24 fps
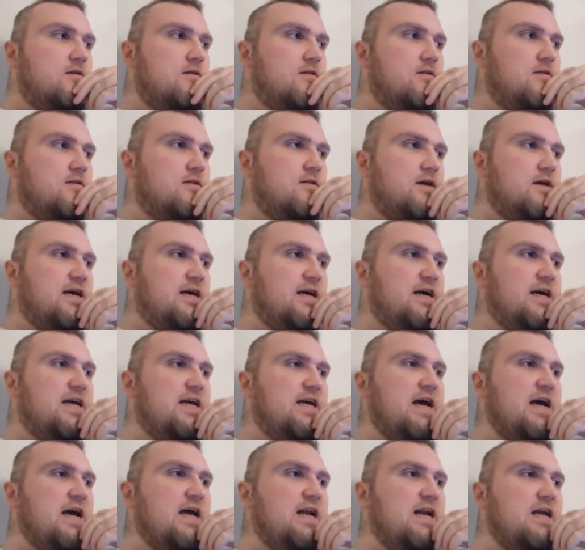like
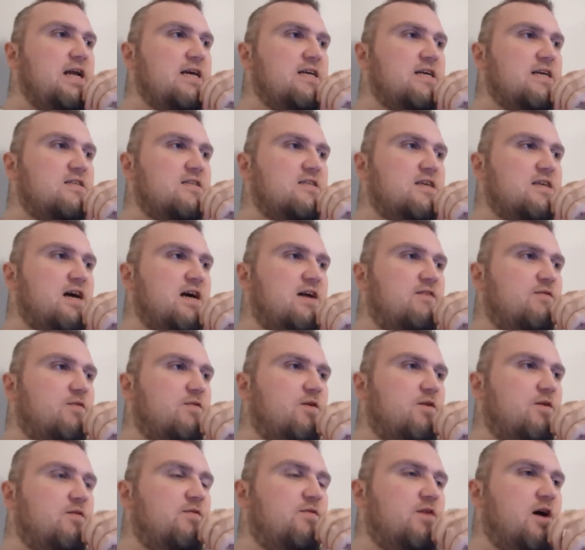again it gets kind of
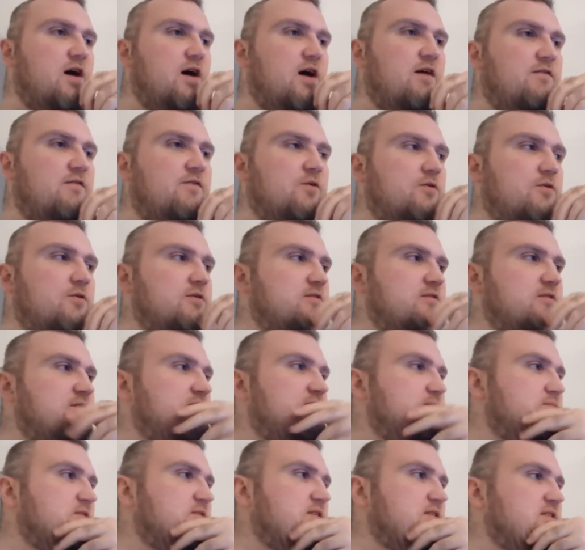fluffed off or it
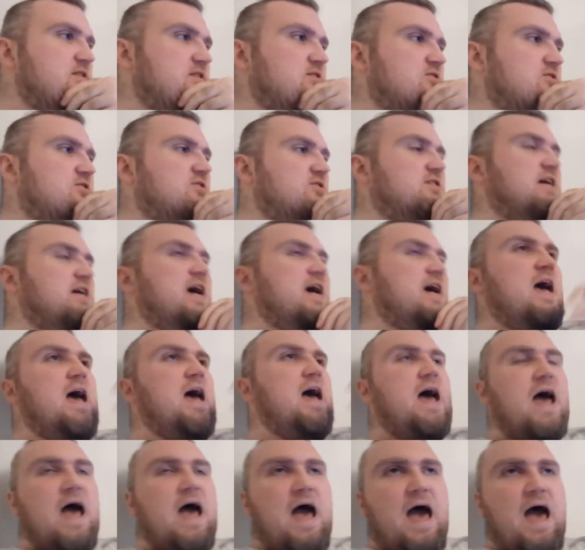seems like they're just
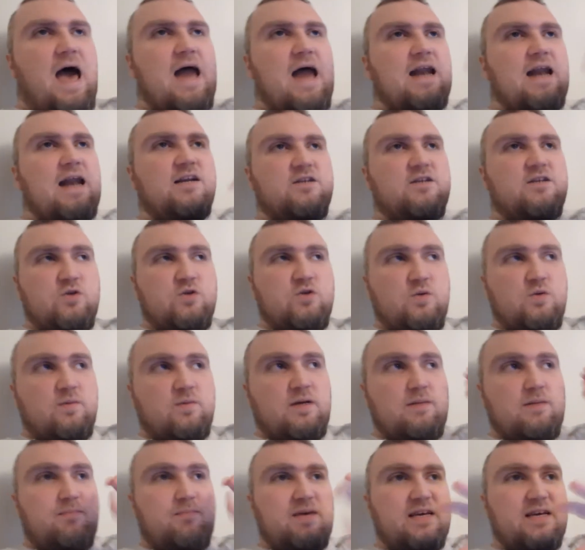adding too
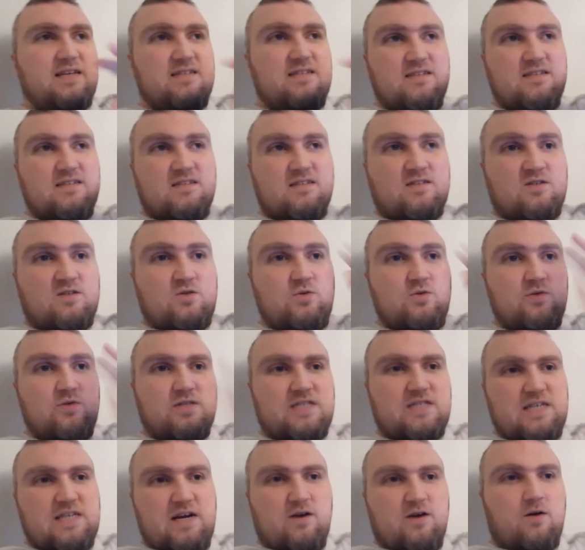many pieces to the
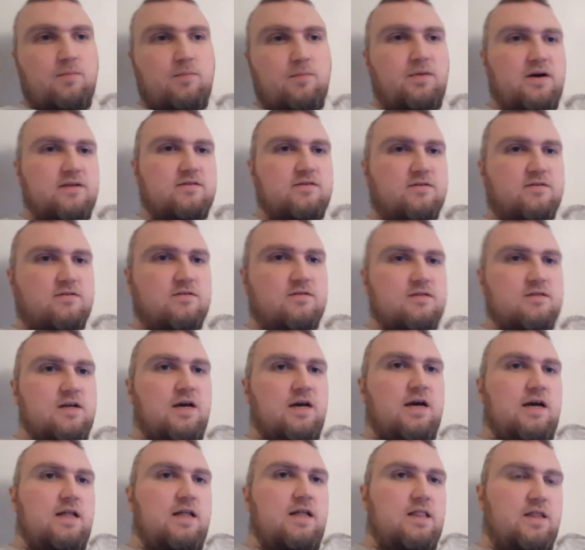tara puzzle
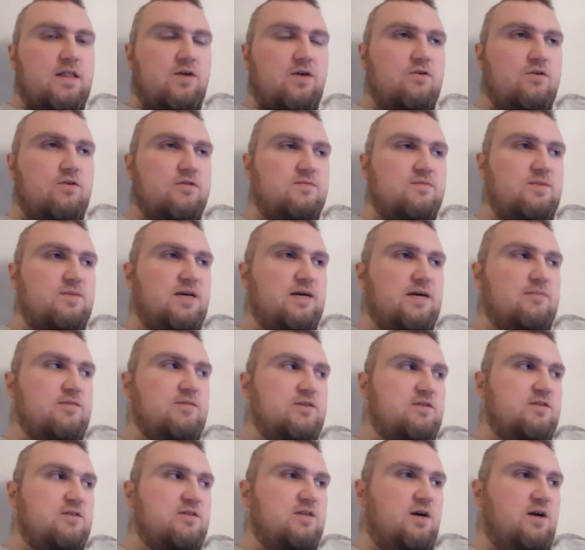that ultimately i'm
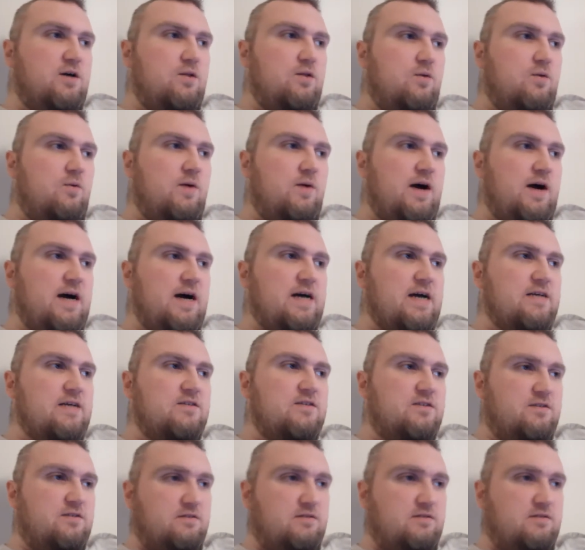just otherwise